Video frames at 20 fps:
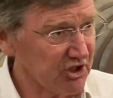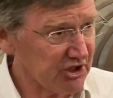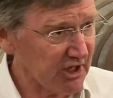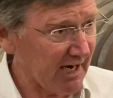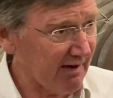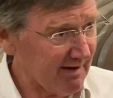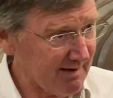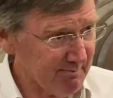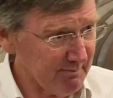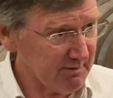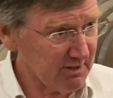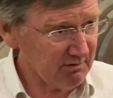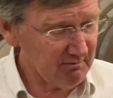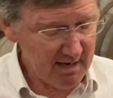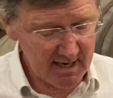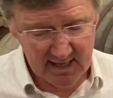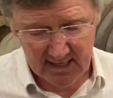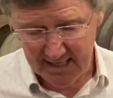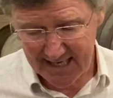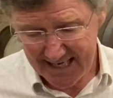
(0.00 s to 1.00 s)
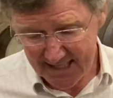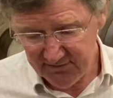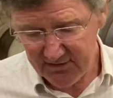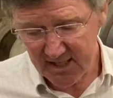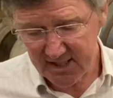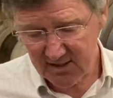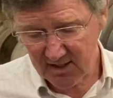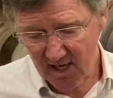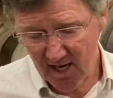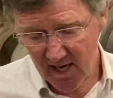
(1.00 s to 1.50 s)
sherry in
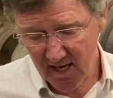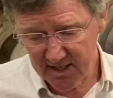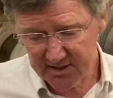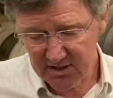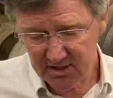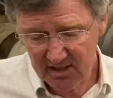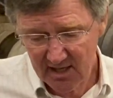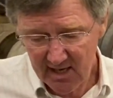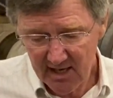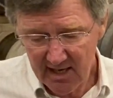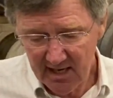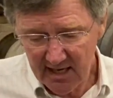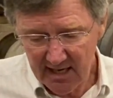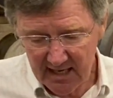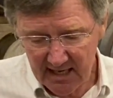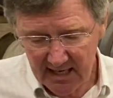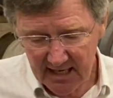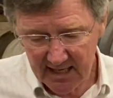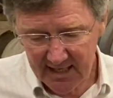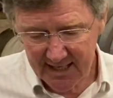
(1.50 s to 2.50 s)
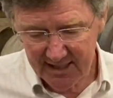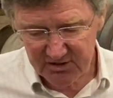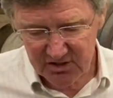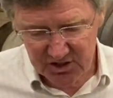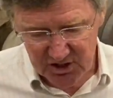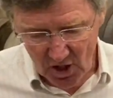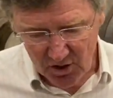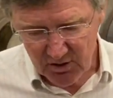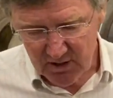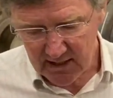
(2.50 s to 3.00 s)
these casks and
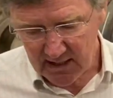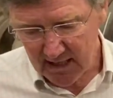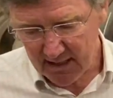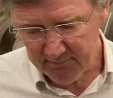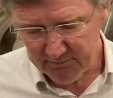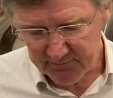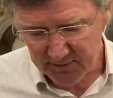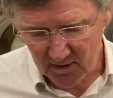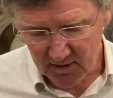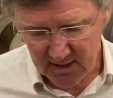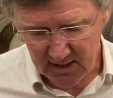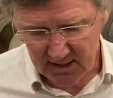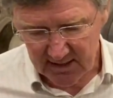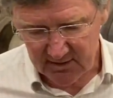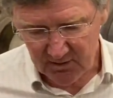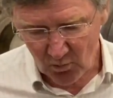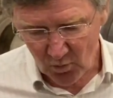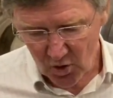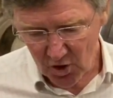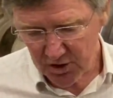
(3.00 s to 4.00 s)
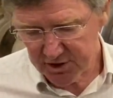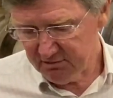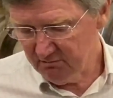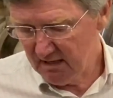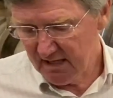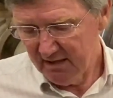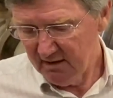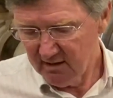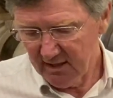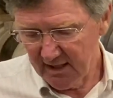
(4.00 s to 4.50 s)
soaking up in the wood,
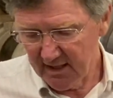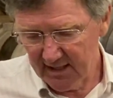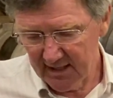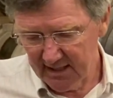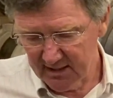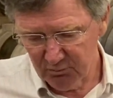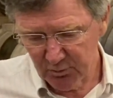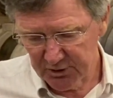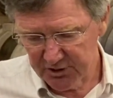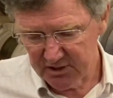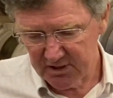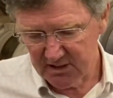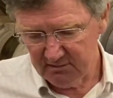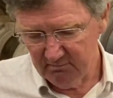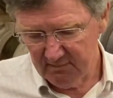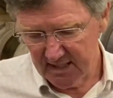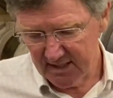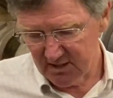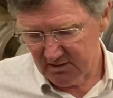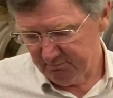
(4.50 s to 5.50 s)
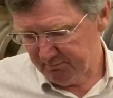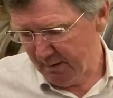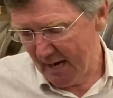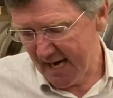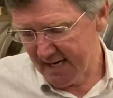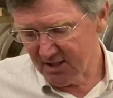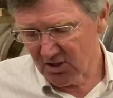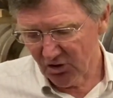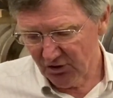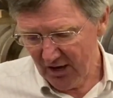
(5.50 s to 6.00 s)
it
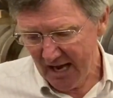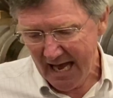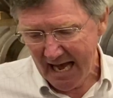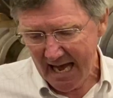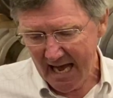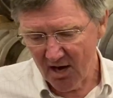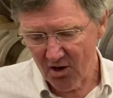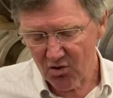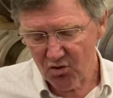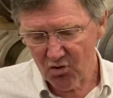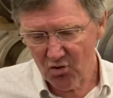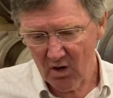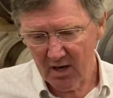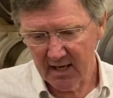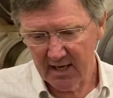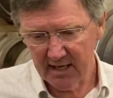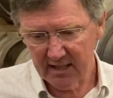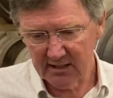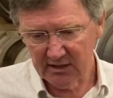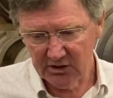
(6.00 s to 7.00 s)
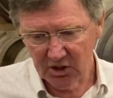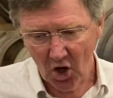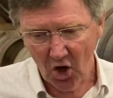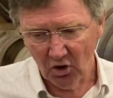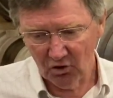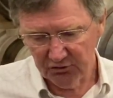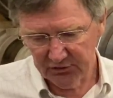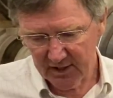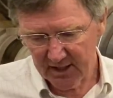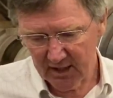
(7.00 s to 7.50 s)
depend on how
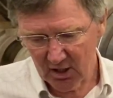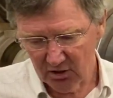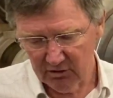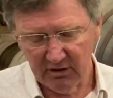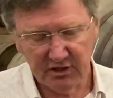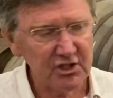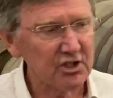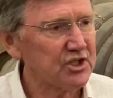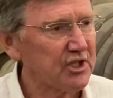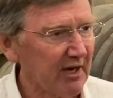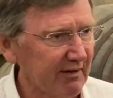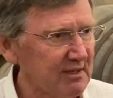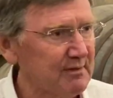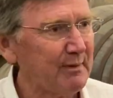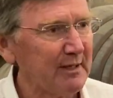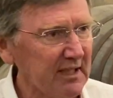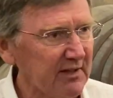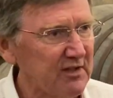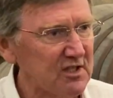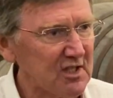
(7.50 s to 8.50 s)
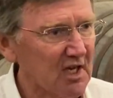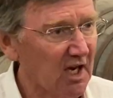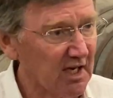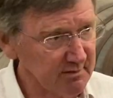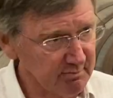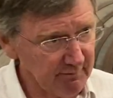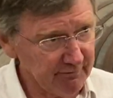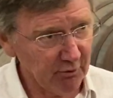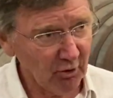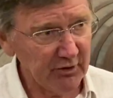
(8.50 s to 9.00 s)
long the Oloroso sherry has been in these casks
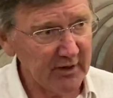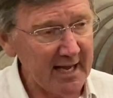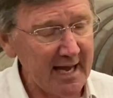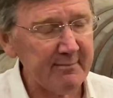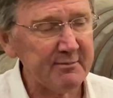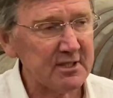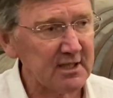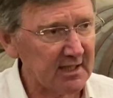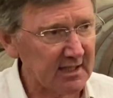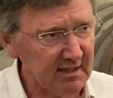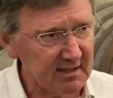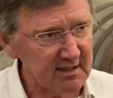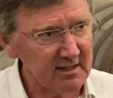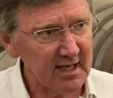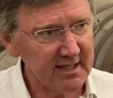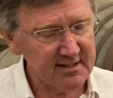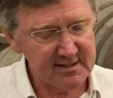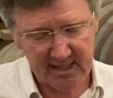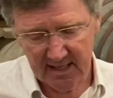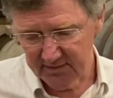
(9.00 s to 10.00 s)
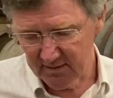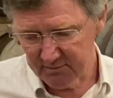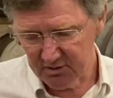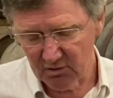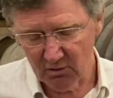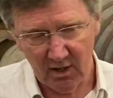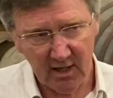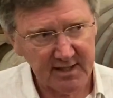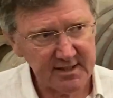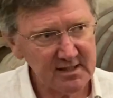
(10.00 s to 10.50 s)
before they empty it and send them
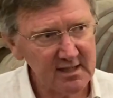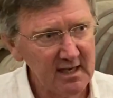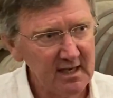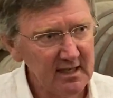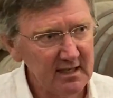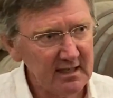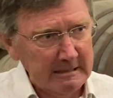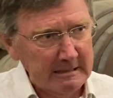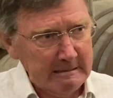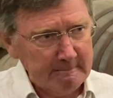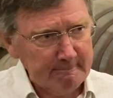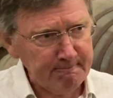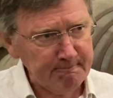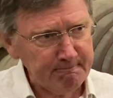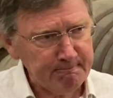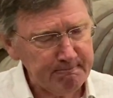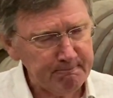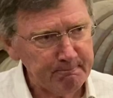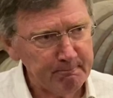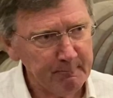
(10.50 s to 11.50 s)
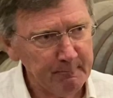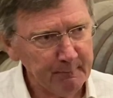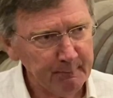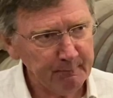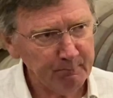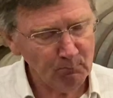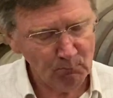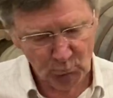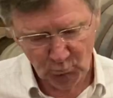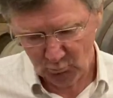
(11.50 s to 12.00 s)
to us. Yeah. So
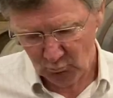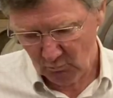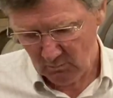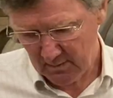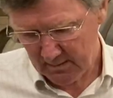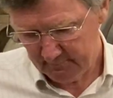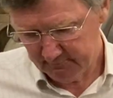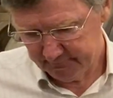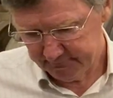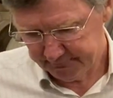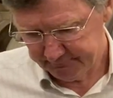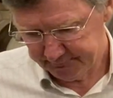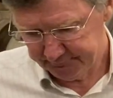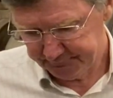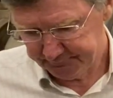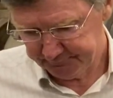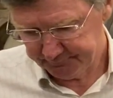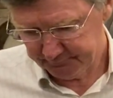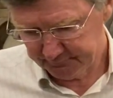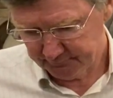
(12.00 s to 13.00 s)
when's the next batch of